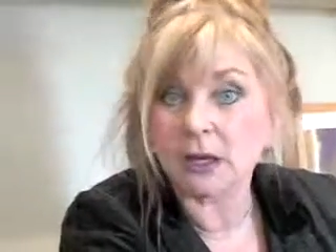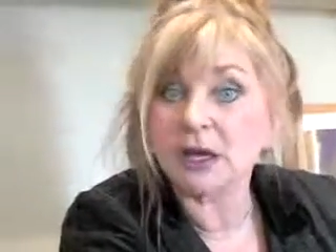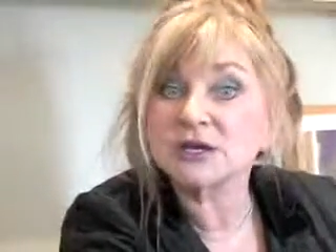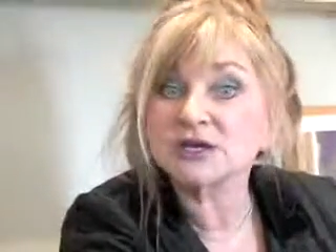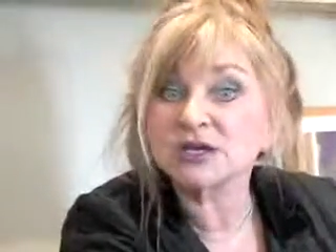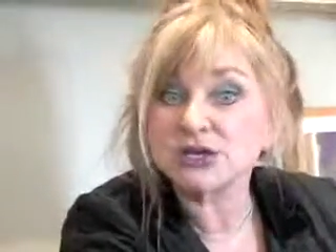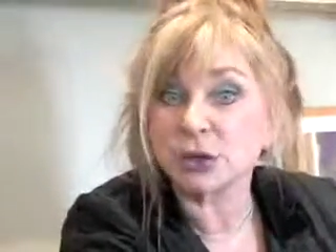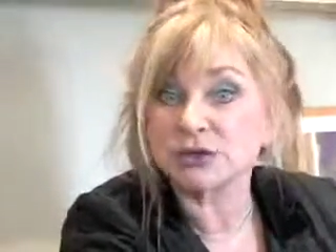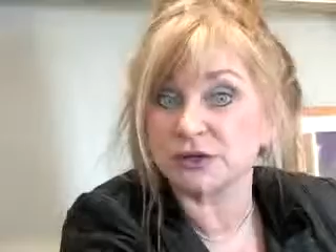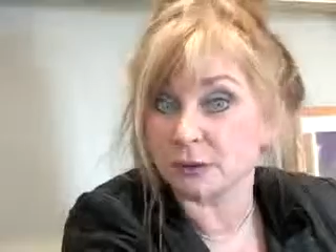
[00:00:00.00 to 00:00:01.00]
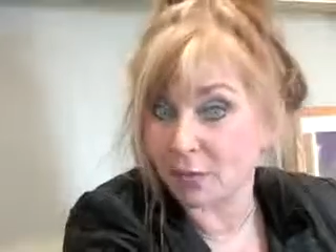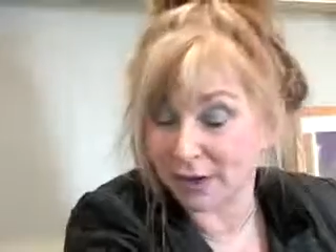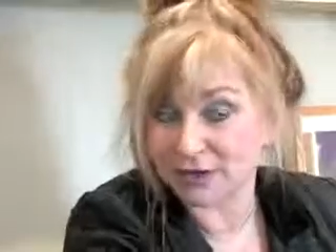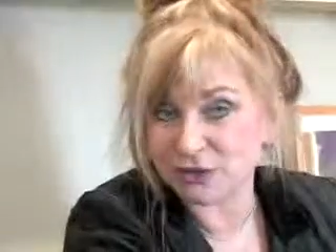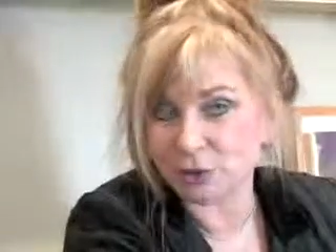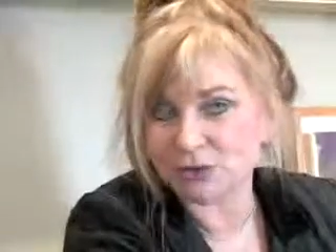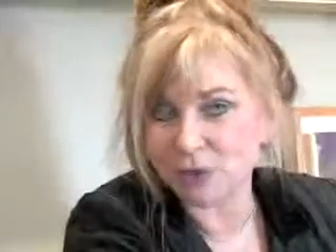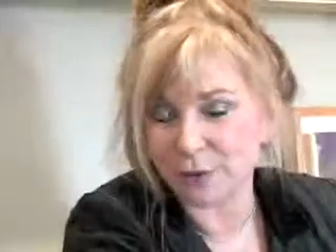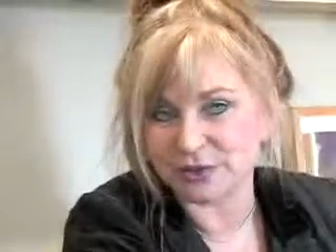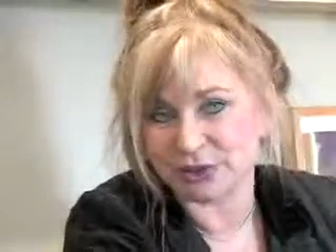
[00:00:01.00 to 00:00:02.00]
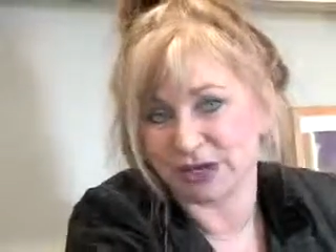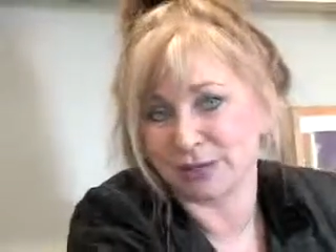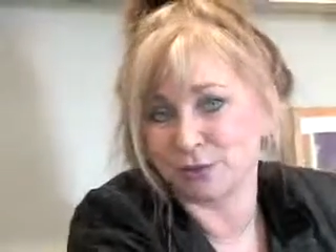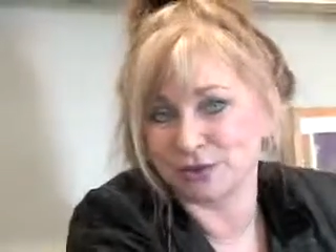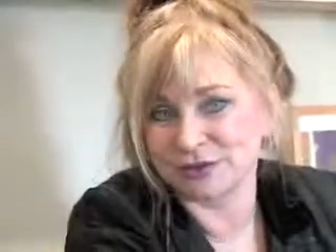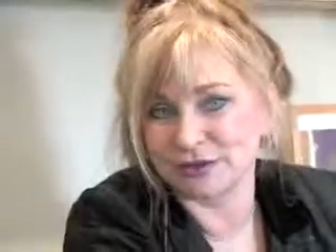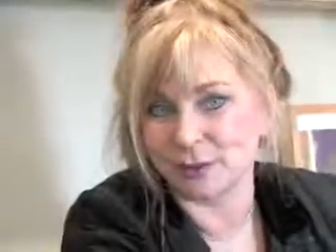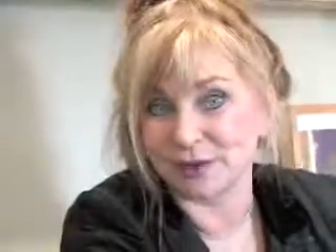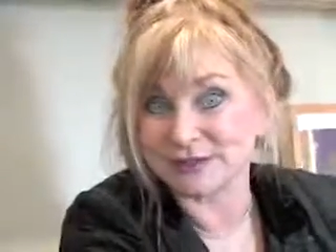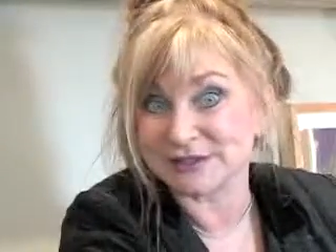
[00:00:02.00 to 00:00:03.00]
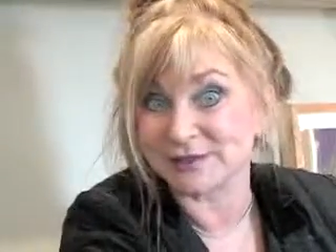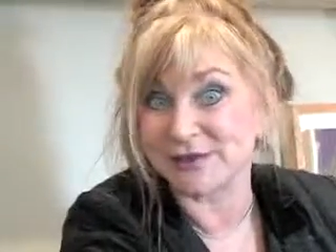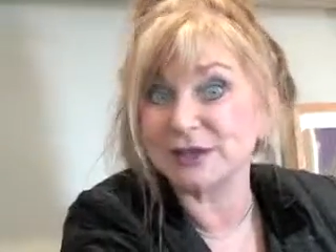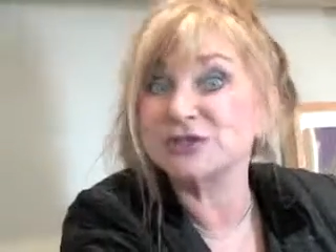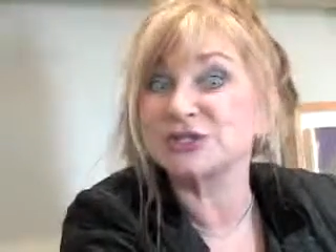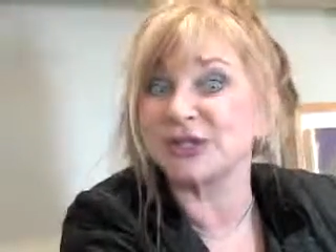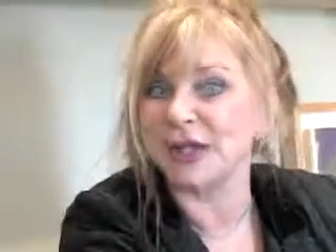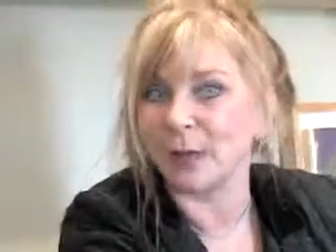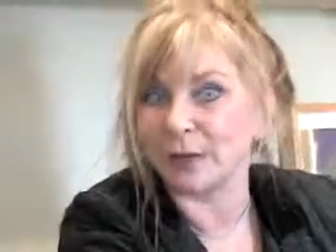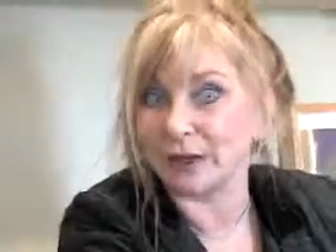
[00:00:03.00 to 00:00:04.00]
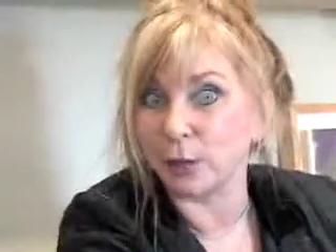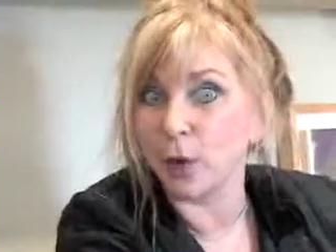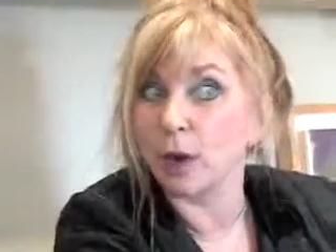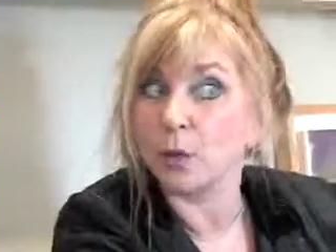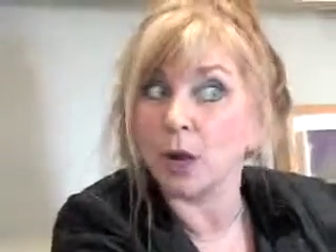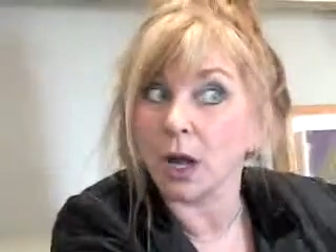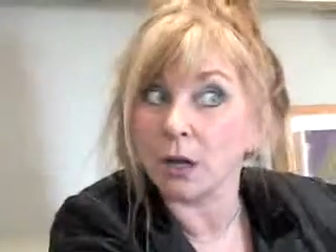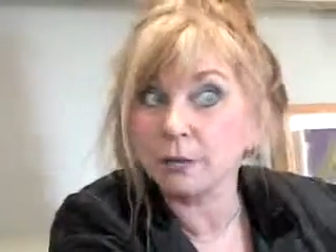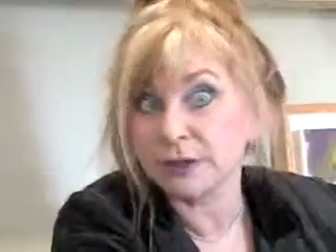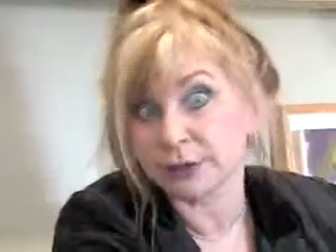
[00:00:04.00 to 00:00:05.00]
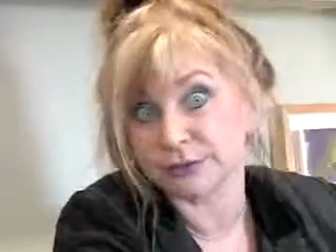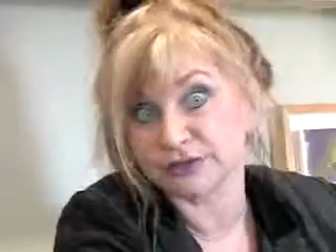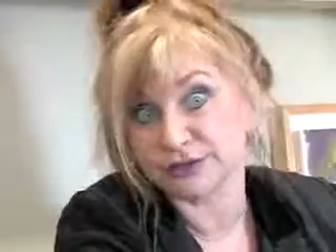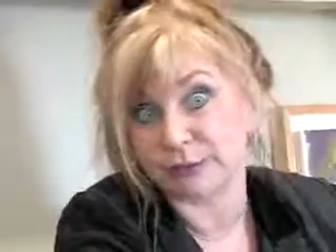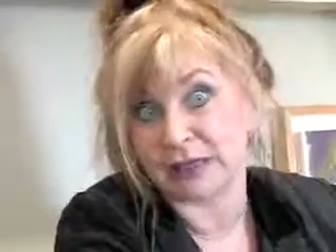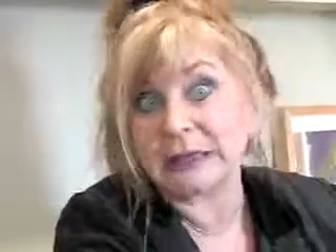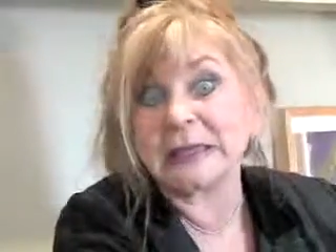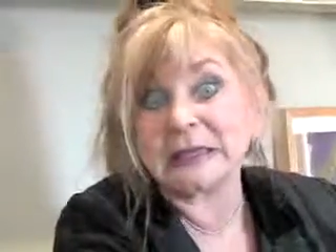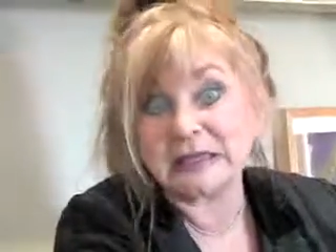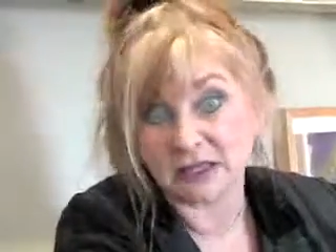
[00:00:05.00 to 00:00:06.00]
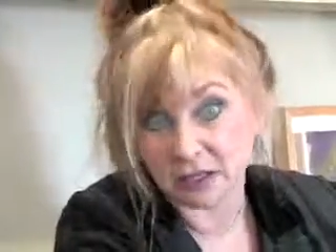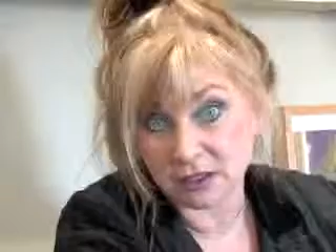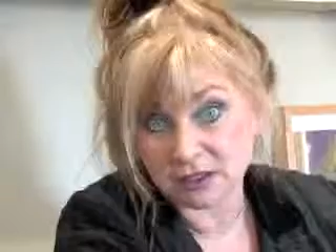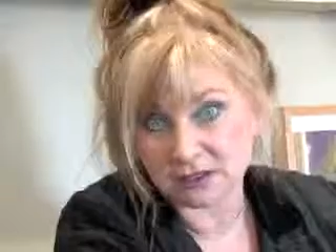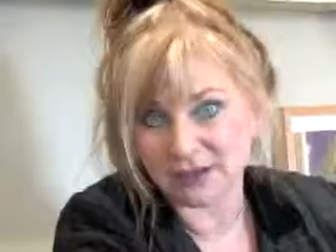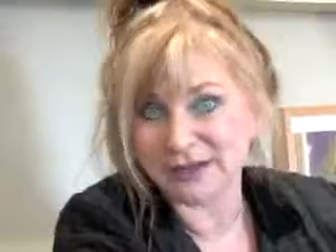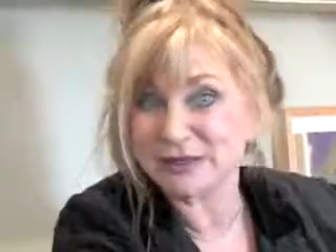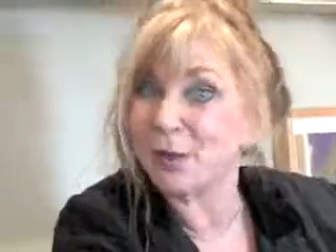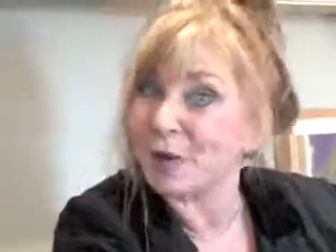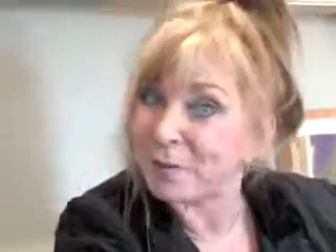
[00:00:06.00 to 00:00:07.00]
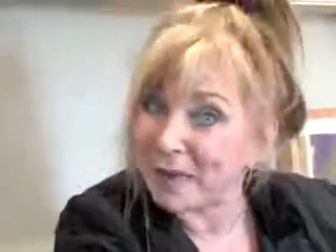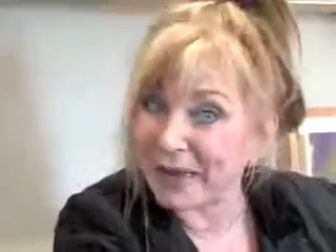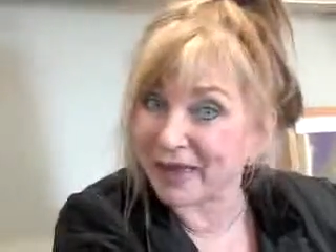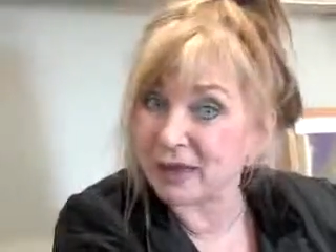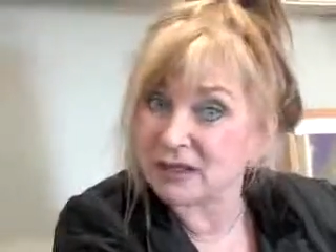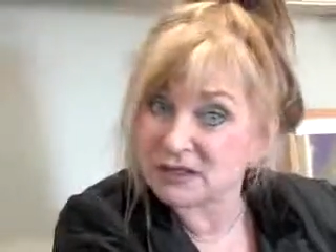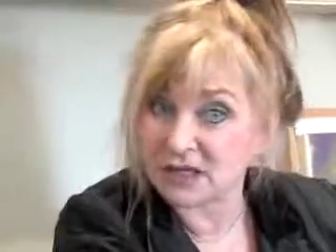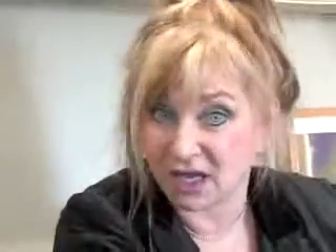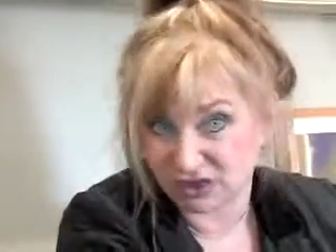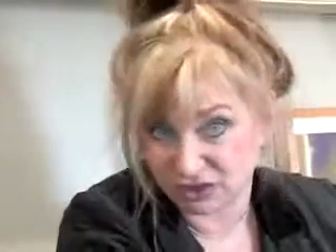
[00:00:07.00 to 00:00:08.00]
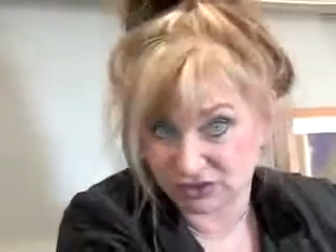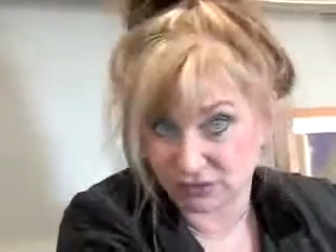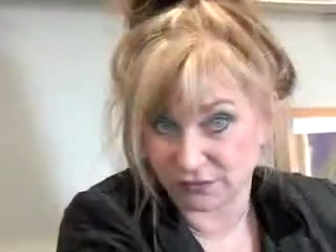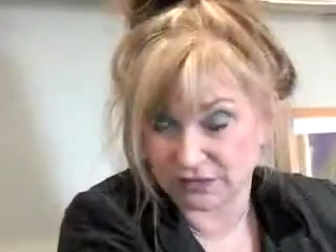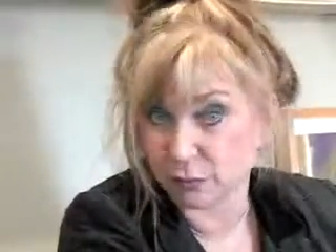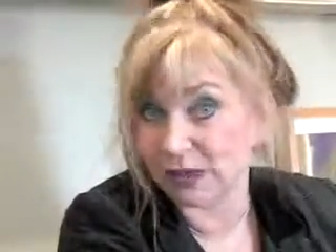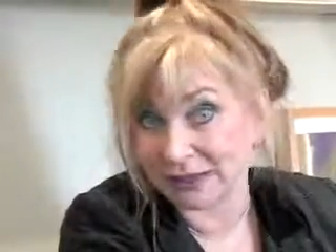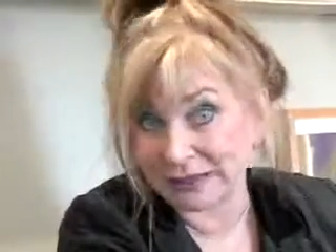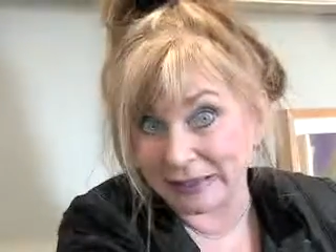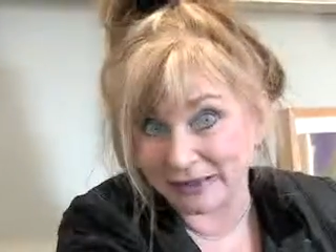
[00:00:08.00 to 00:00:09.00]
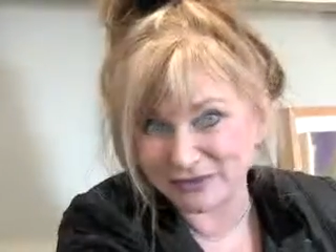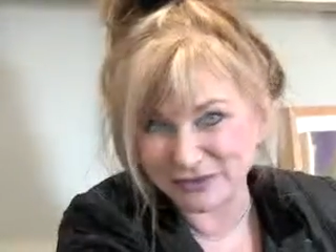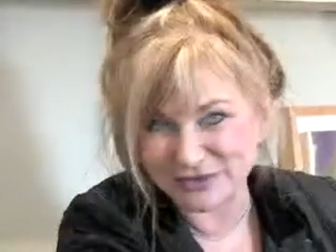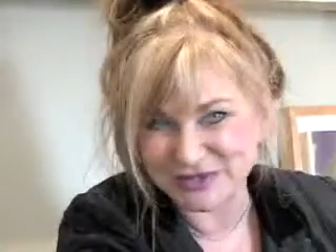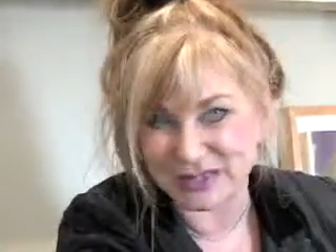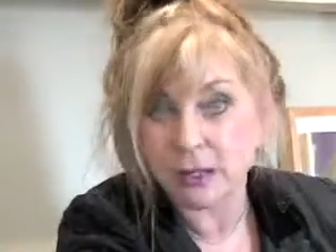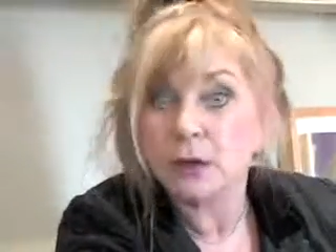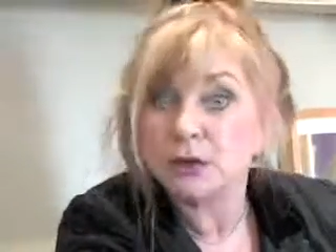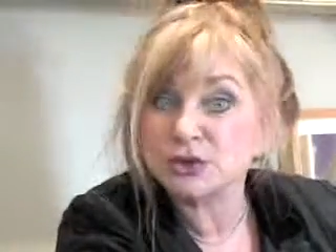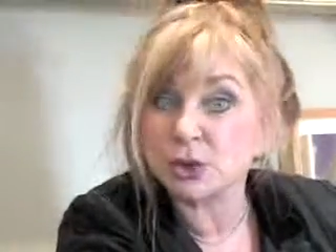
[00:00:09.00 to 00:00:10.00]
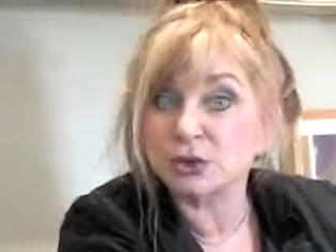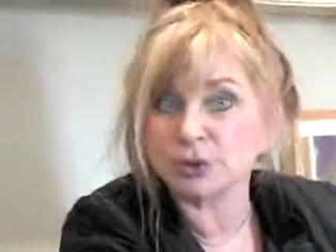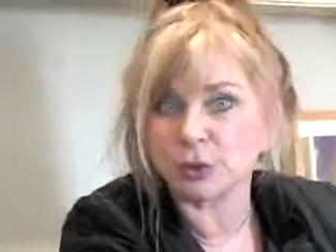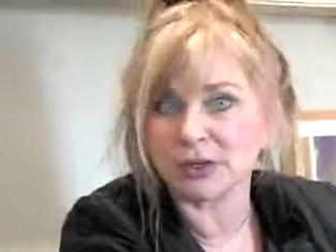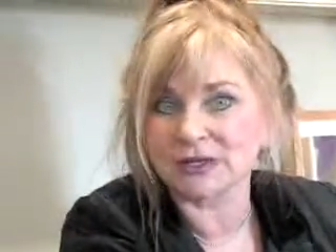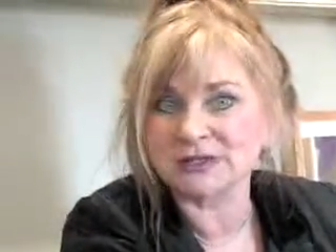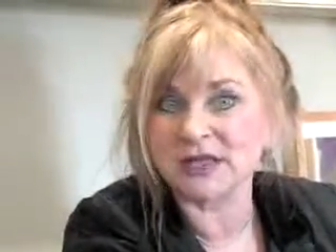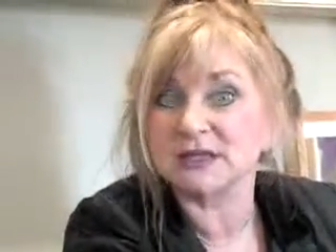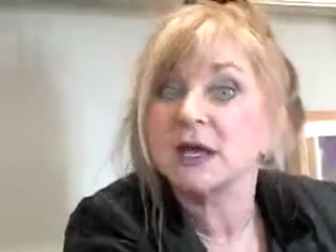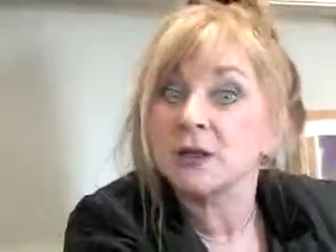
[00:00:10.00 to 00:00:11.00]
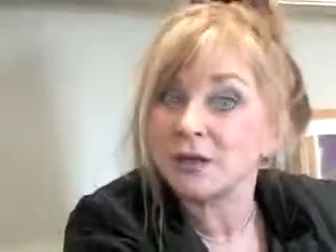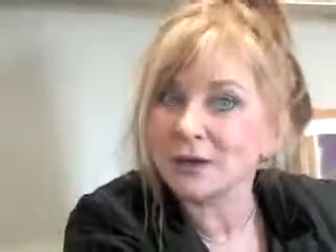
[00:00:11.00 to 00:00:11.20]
and I actually told her that my agent was rubbish. She hadn't printed up my CV, and she didn't get me any work. Well, unbeknownst to me, the casting lady went back into the agent's office when I'd left, obviously, and told her what I'd said.